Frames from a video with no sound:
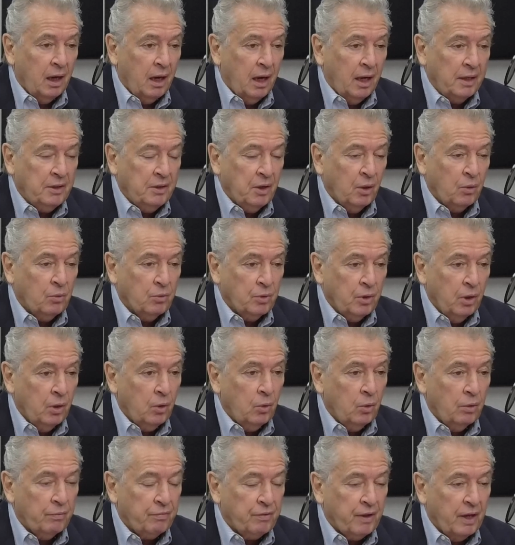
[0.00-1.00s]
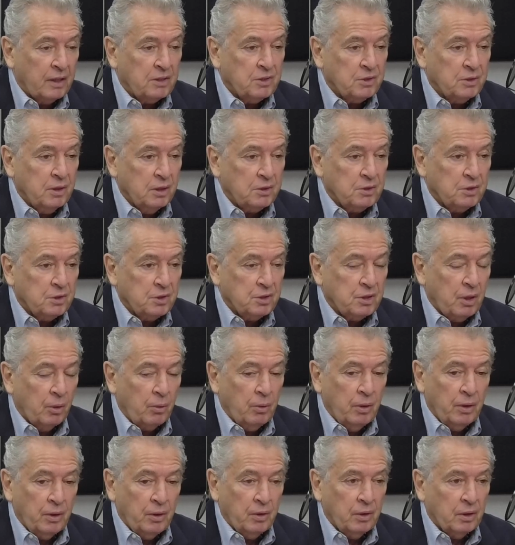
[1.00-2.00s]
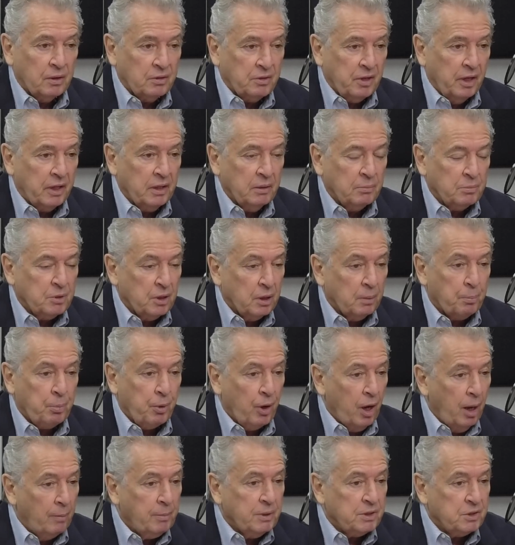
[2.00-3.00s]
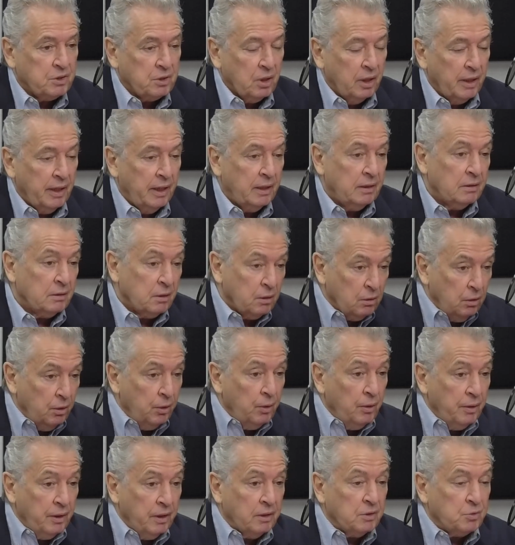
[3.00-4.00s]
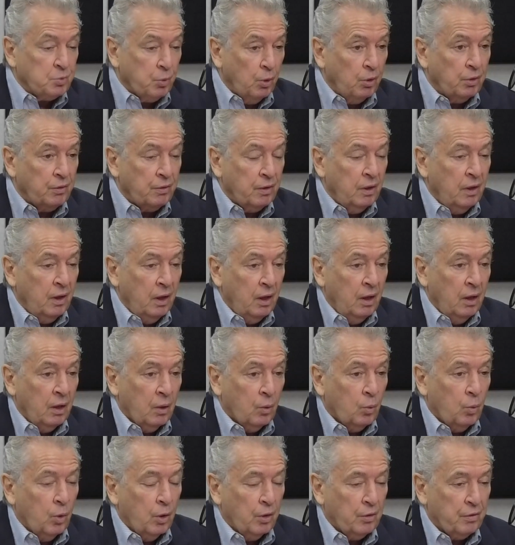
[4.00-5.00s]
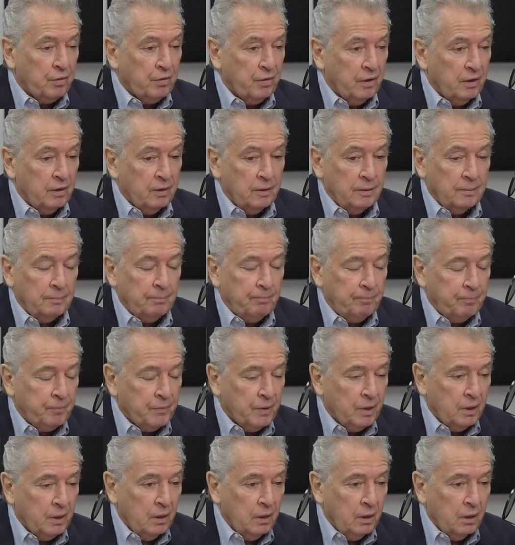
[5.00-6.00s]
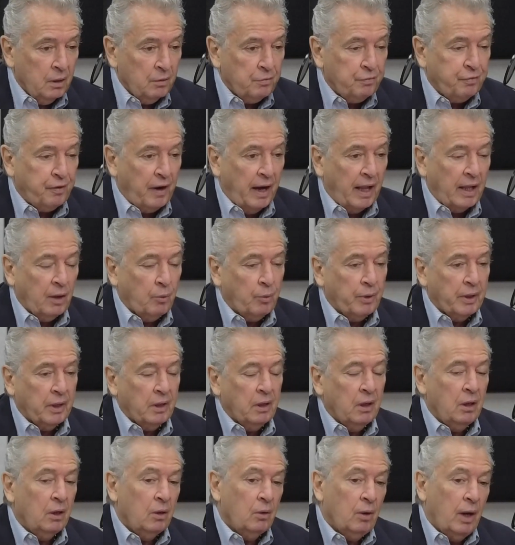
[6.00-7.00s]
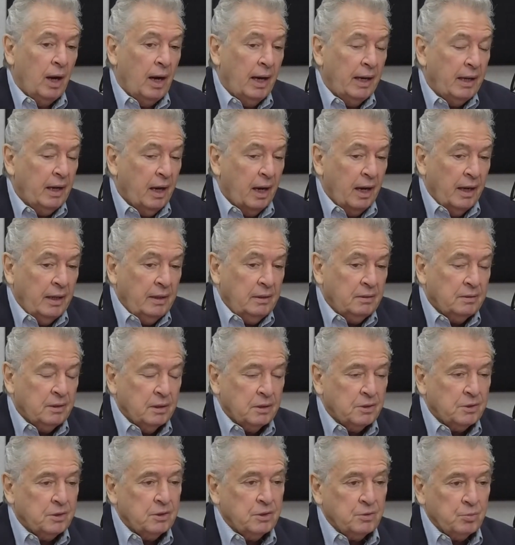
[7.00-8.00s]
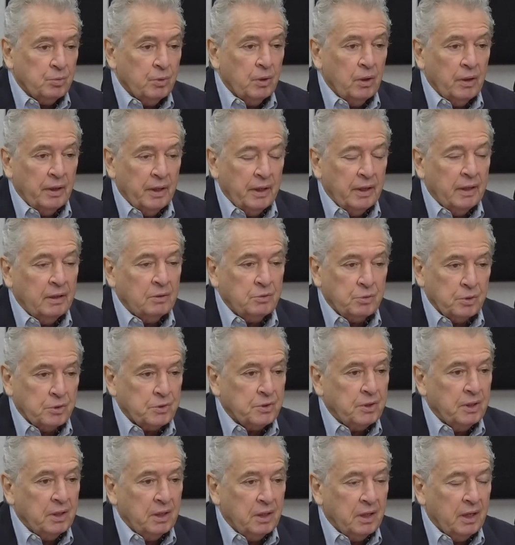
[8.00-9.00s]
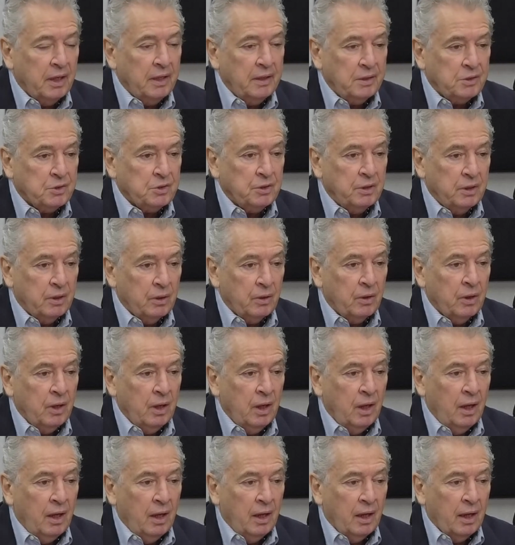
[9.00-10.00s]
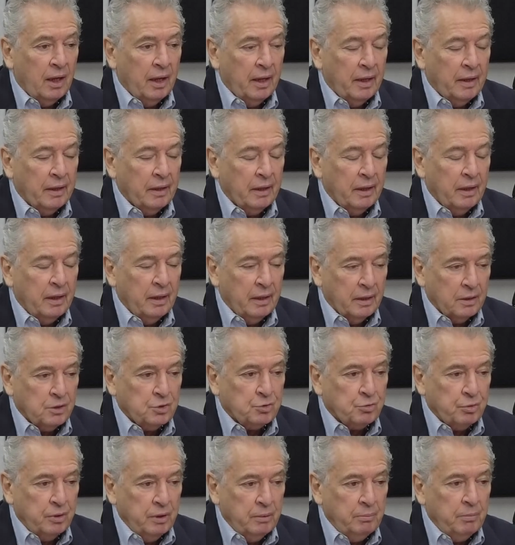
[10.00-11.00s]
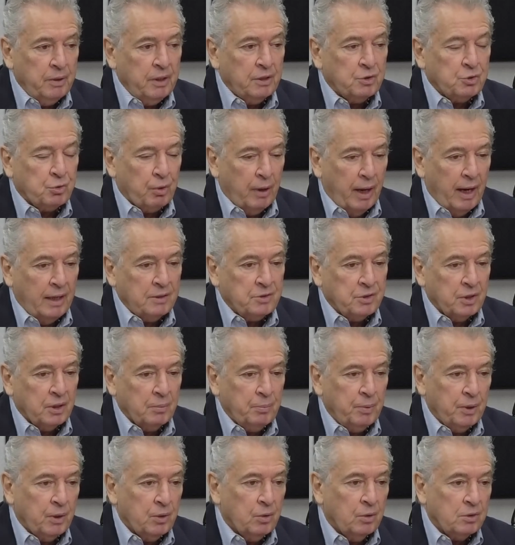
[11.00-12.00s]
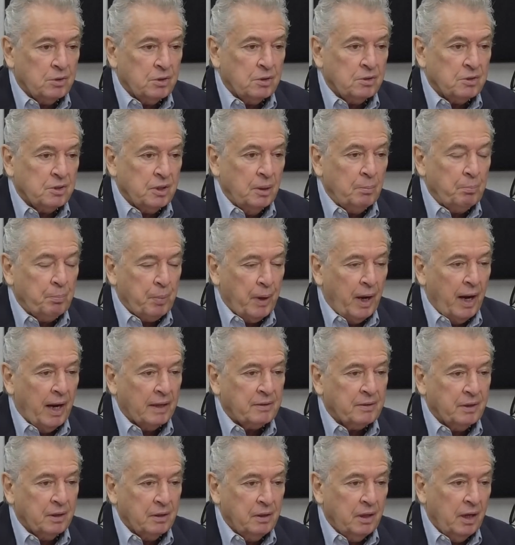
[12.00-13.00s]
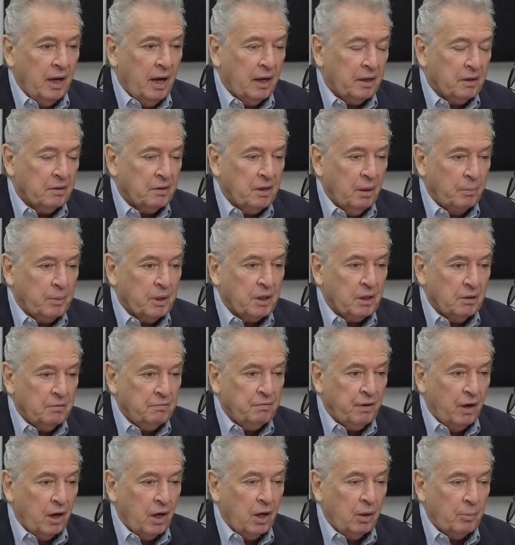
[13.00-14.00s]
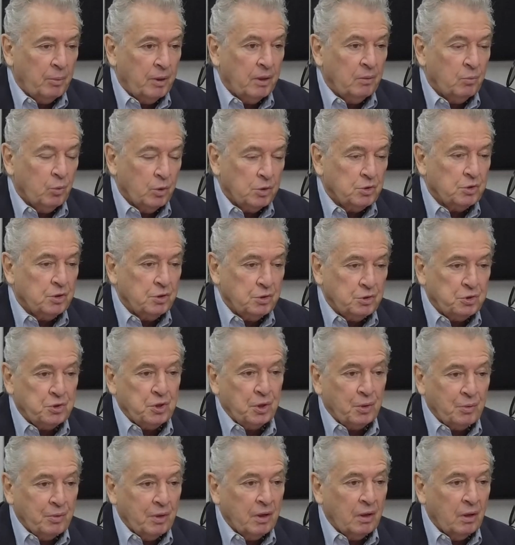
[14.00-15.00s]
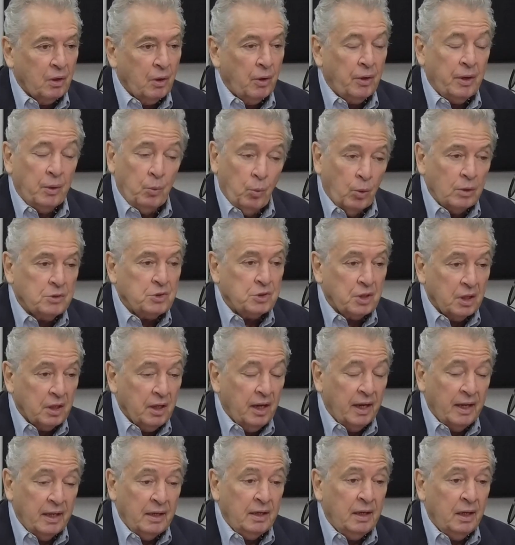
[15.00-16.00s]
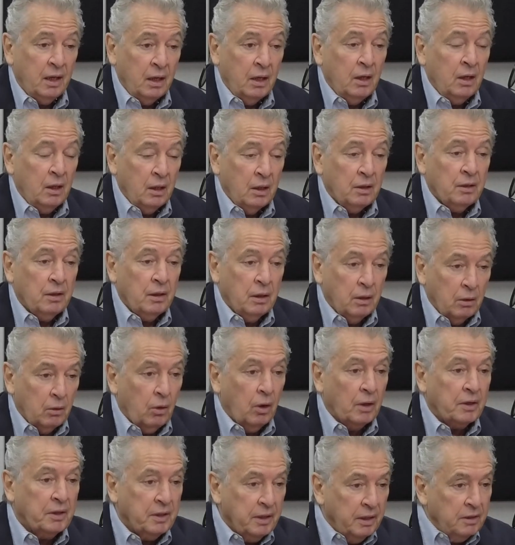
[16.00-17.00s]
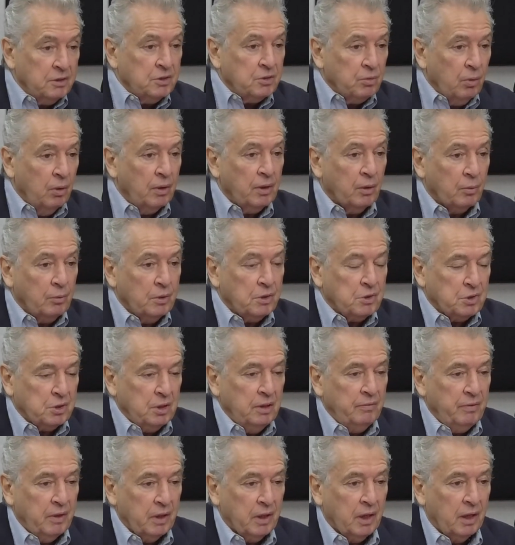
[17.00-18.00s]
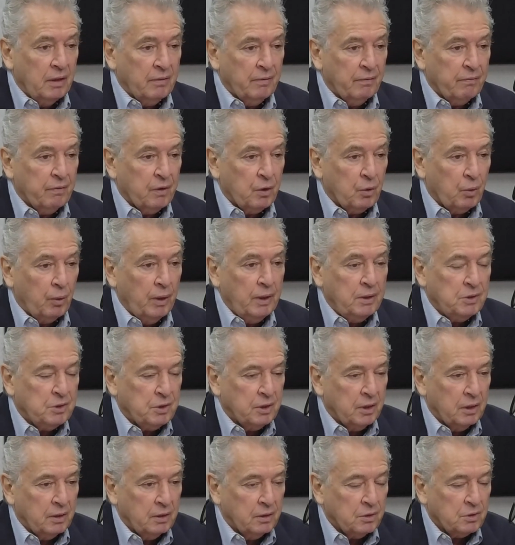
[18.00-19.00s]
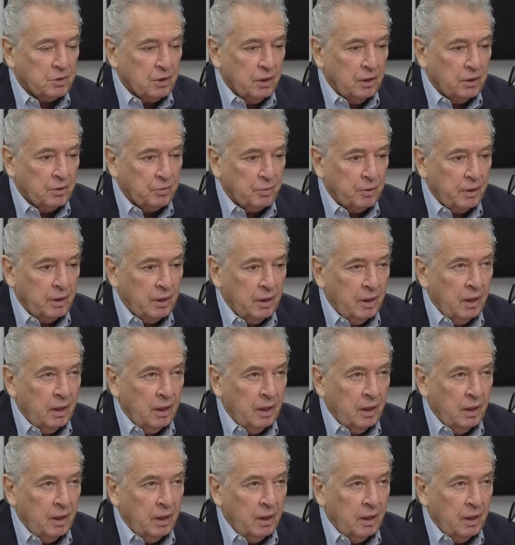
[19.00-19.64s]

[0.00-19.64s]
I don't know if that's necessarily going to take them to the promised land. Clearly, it's worth worth um, following. You know, I, I this is really an interesting case here and, and extremely tragic because it's impacting the academic environment in which these children are learning. Once again, you know, our kids are on the receiving end of the crazy in this country.